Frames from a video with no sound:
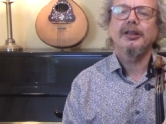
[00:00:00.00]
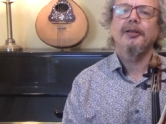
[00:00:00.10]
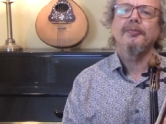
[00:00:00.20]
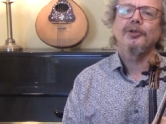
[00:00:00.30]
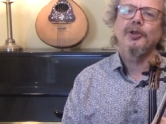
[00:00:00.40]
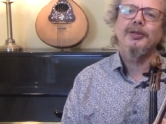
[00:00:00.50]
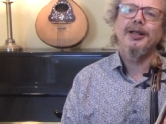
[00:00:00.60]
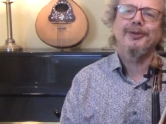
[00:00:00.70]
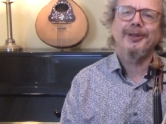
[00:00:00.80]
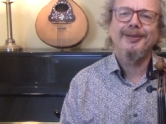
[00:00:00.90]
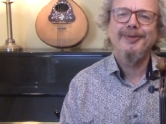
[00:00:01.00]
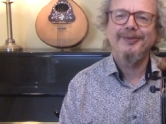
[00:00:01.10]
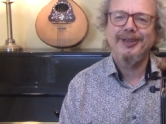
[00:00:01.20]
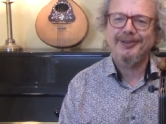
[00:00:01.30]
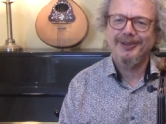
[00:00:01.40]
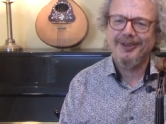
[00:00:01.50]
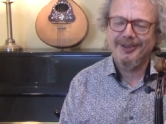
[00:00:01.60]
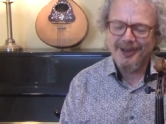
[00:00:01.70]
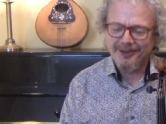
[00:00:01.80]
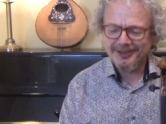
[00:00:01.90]
um, quickly moving to another
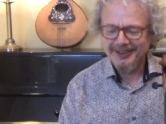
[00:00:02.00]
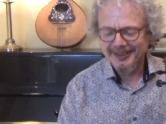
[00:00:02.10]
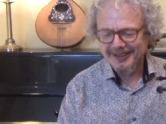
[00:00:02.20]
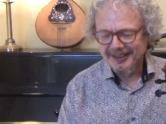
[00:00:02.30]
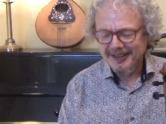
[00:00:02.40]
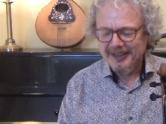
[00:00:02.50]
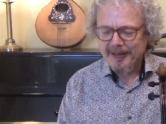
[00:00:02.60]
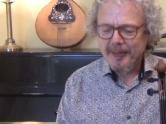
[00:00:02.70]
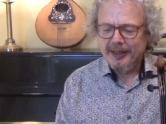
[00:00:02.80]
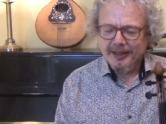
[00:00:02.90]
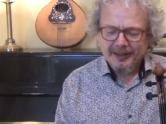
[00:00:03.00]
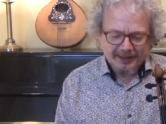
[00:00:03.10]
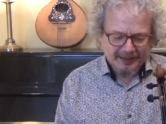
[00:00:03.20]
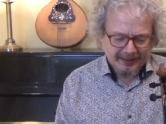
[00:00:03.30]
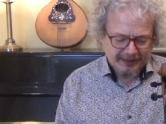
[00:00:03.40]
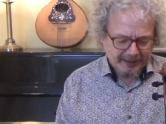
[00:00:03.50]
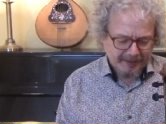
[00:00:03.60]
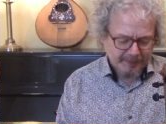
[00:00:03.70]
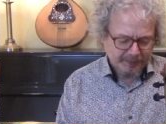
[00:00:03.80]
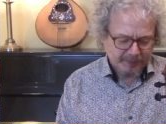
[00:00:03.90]
note.
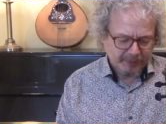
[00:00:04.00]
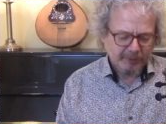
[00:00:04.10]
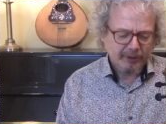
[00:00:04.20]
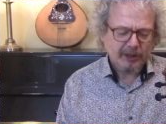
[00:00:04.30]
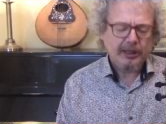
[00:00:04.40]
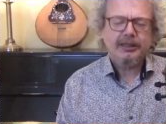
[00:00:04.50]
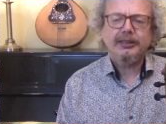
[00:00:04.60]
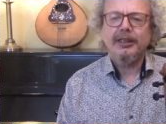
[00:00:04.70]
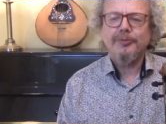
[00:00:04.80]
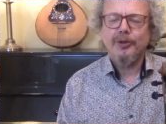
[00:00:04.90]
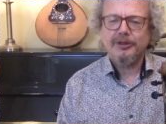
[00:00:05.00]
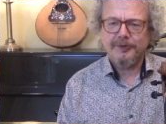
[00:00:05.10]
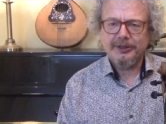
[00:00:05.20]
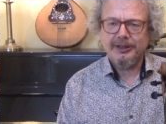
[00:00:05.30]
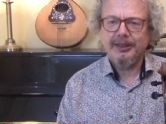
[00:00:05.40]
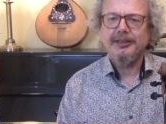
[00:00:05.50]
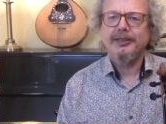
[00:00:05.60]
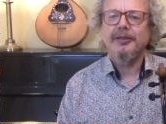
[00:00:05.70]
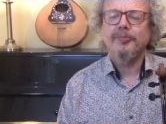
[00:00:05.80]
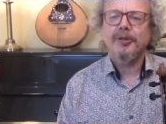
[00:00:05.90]
Um, but we'll look at a slightly more
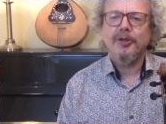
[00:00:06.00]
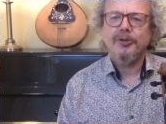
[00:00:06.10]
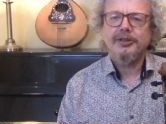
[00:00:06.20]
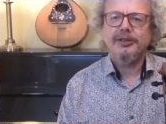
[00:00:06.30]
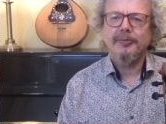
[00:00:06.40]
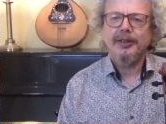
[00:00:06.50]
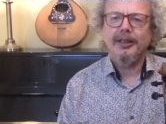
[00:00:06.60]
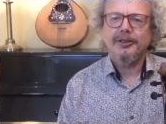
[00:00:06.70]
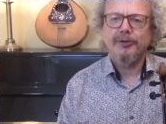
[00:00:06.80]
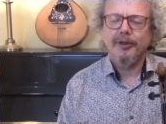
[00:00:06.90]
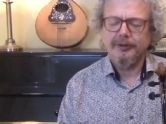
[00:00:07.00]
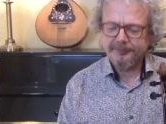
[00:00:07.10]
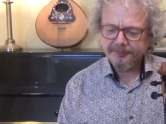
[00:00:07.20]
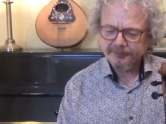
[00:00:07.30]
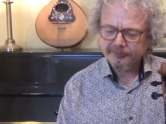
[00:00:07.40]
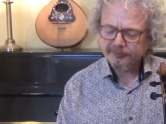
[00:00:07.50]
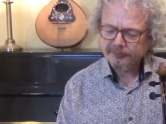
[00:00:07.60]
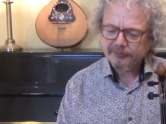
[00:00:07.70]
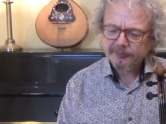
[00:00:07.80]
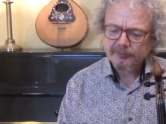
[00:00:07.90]
sophisticated approach a bit later on.
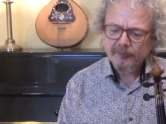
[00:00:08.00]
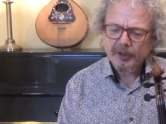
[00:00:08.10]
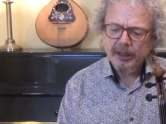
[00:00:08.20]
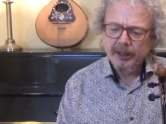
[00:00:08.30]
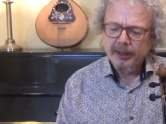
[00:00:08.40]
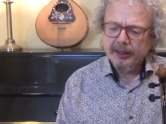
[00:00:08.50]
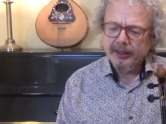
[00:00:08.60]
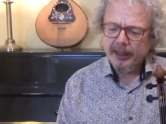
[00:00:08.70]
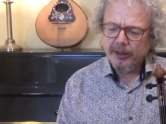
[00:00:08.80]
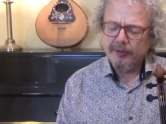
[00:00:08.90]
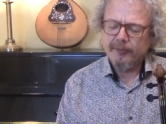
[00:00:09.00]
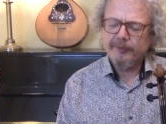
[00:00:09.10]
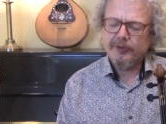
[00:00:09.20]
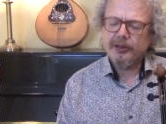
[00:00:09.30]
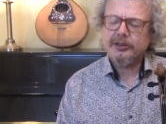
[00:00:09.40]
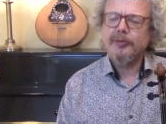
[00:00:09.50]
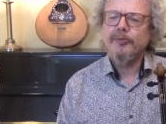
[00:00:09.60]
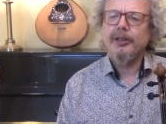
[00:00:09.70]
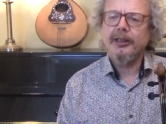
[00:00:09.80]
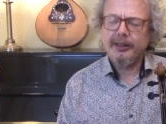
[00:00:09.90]
Now, we've got
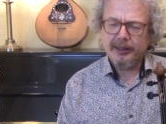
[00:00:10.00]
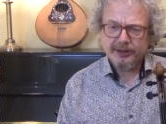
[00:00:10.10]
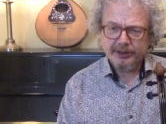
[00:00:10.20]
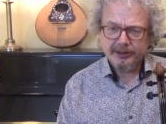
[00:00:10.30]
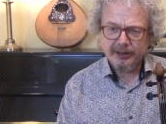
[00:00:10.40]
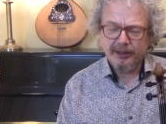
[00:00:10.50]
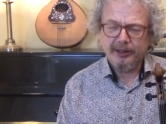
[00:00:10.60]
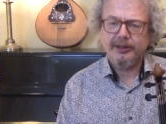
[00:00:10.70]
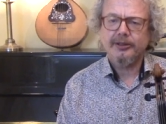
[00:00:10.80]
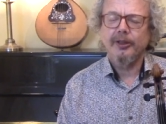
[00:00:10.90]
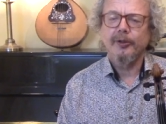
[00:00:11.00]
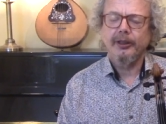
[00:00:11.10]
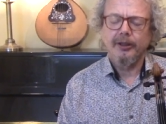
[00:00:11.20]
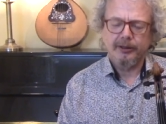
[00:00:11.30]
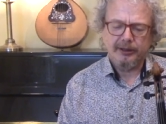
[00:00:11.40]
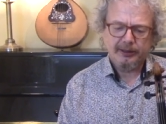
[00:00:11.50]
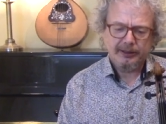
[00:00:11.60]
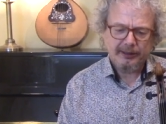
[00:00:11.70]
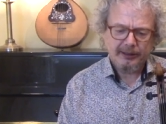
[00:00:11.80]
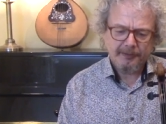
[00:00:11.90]
some really nice guitar licks going on
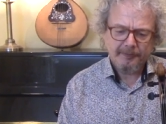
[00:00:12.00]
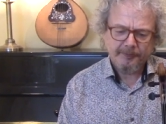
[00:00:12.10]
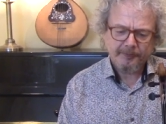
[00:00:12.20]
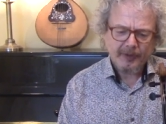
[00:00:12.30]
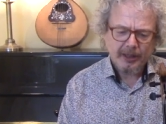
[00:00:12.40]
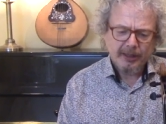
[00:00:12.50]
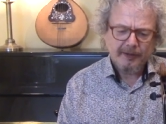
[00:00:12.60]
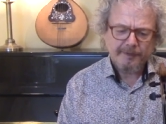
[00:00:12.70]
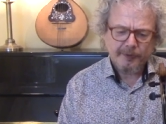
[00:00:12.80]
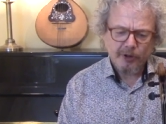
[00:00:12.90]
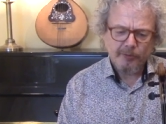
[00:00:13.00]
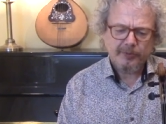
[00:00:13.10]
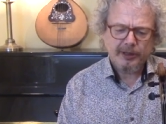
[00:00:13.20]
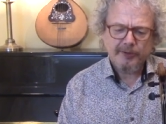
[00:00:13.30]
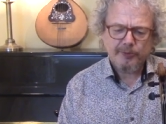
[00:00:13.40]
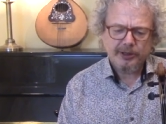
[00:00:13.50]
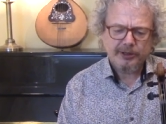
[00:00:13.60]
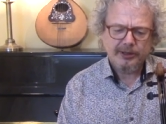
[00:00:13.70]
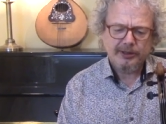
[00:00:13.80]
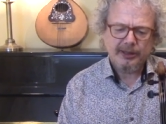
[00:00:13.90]
um, from Keith
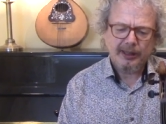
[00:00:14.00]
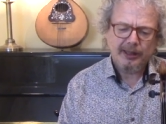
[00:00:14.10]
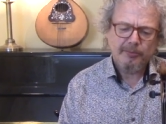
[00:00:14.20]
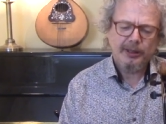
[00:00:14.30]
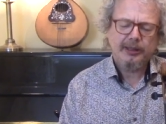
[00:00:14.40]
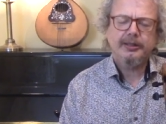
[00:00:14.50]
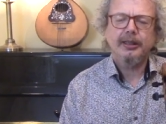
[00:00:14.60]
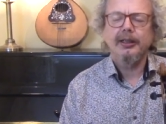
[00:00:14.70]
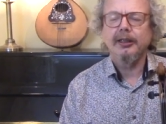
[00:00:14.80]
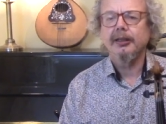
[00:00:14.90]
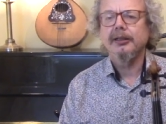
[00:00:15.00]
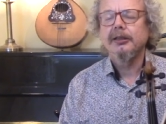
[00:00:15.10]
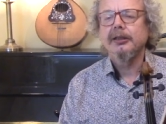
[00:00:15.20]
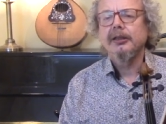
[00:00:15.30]
Richards and Mick Taylor,